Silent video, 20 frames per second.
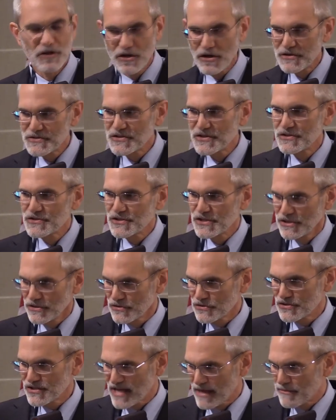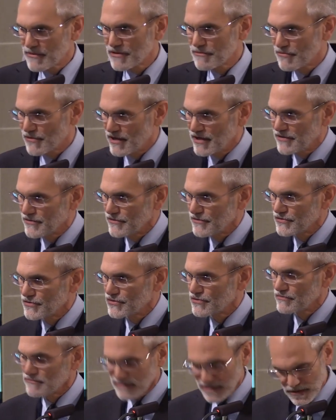The law says kill Sabbath
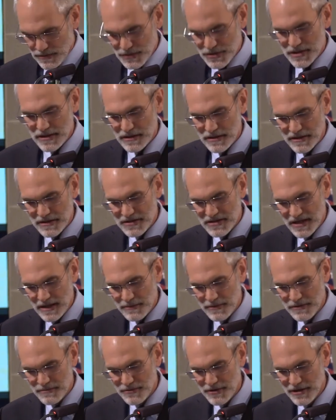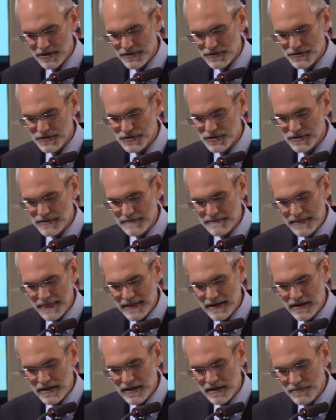breakers. He was killing Sabbath breakers.
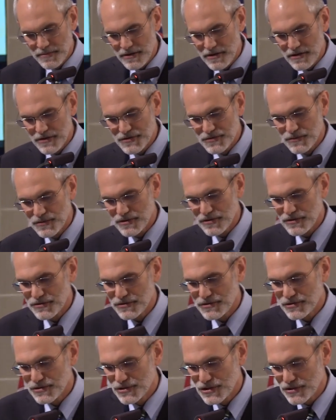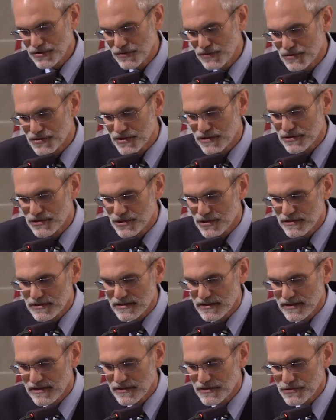In Paul's world, Jews and
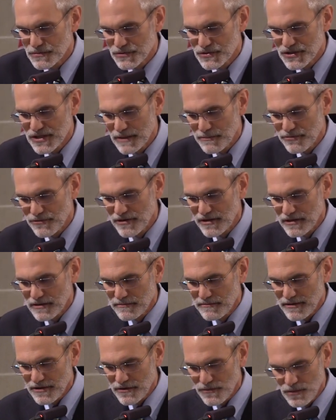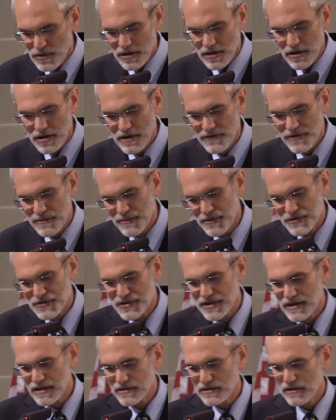Gentiles are separated by the wall of the
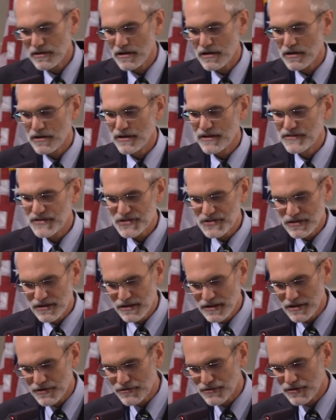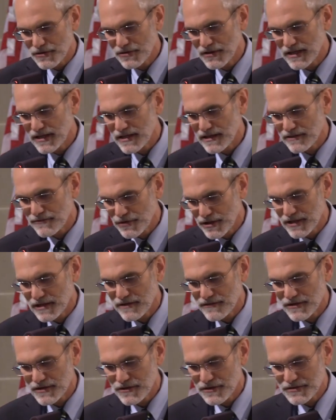Mosaic law, and this literal
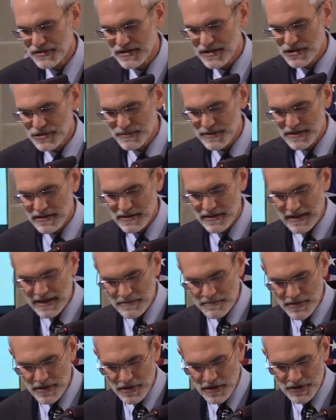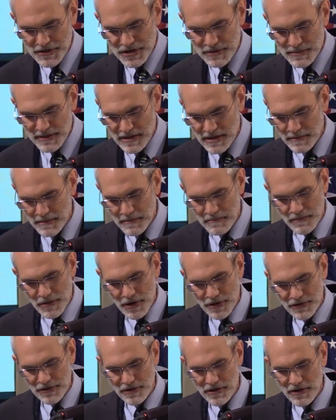reading of the Old Testament led Paul to become a
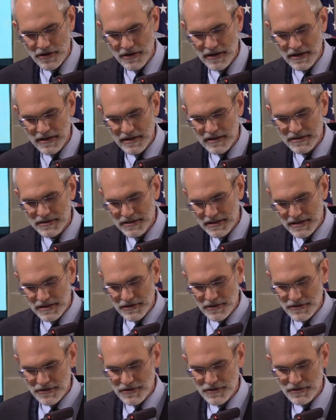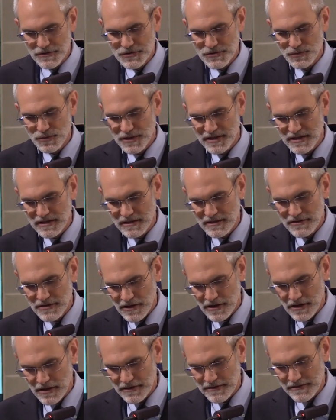murderer, to kill those what he would
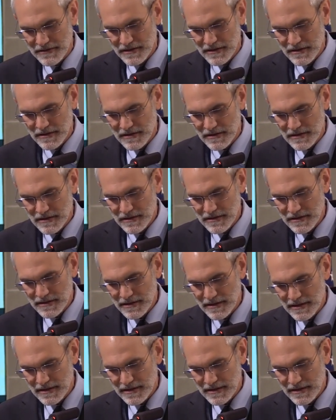call